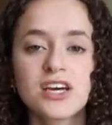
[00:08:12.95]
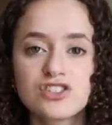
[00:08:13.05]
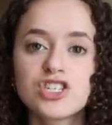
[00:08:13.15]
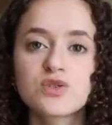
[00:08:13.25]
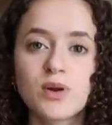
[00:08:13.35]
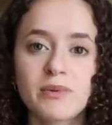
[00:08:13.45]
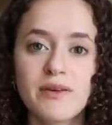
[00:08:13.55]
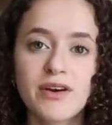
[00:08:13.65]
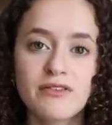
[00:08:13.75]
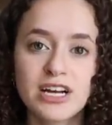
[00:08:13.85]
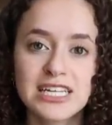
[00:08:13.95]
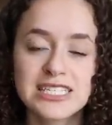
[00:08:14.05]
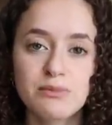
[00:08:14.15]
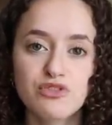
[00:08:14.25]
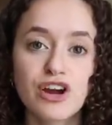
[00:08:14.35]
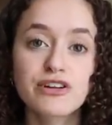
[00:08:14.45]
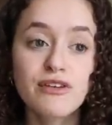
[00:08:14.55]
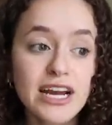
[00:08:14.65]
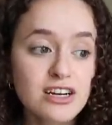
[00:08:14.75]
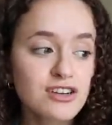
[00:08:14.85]
She's one of my favorite contemporary
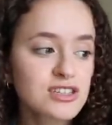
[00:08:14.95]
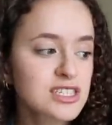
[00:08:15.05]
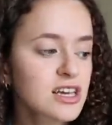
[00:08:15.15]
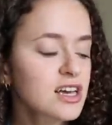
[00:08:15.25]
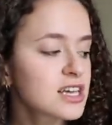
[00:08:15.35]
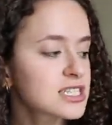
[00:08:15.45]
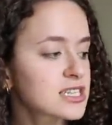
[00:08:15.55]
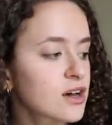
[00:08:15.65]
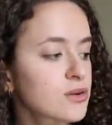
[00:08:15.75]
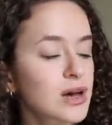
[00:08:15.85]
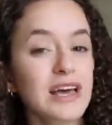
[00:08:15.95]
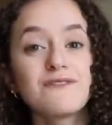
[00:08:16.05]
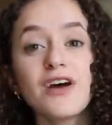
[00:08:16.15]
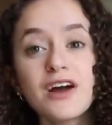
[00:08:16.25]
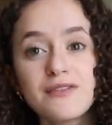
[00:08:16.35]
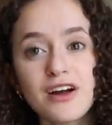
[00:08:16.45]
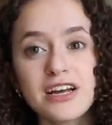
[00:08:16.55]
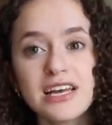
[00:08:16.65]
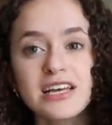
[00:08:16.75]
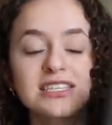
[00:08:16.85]
writers, so very,
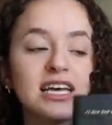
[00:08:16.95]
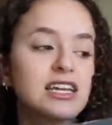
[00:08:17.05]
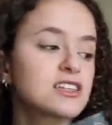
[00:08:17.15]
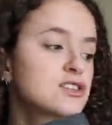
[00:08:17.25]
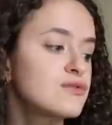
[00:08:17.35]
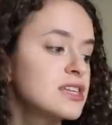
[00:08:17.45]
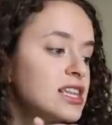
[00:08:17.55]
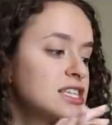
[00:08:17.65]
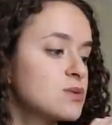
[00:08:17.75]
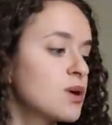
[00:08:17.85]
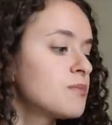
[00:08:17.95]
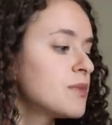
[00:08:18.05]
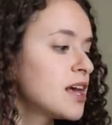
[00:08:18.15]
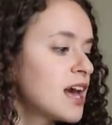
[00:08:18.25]
very excited to read this one.